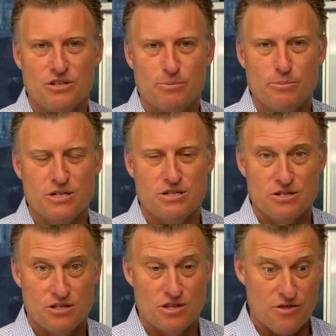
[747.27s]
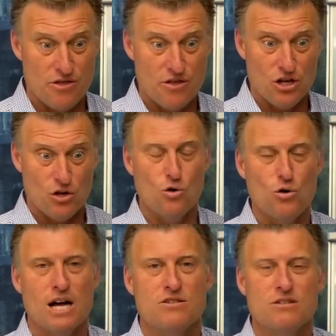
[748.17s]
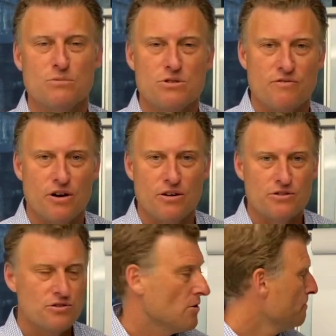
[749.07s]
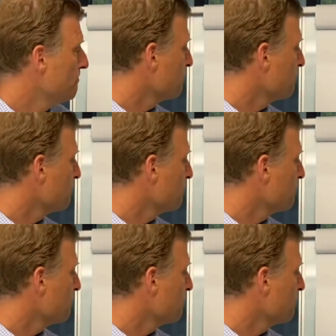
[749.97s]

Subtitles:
to the business that your customers are focused on.